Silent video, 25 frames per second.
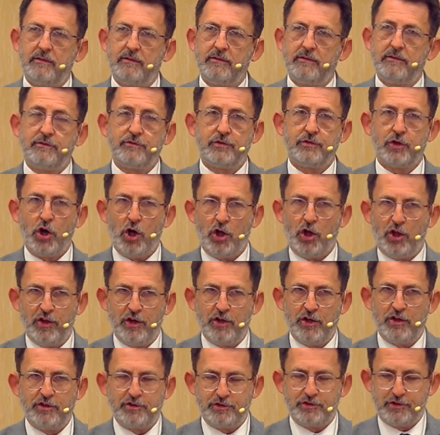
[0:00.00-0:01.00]
for
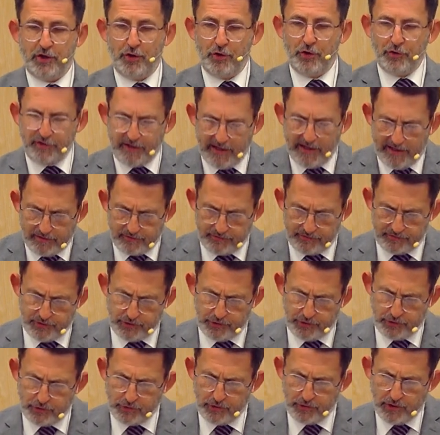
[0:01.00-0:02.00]
others, who died for
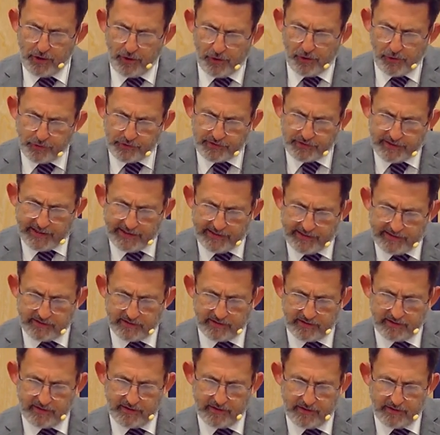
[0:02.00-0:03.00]
you, who died
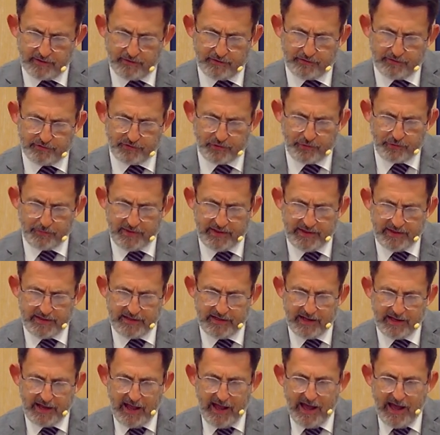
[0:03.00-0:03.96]
for me.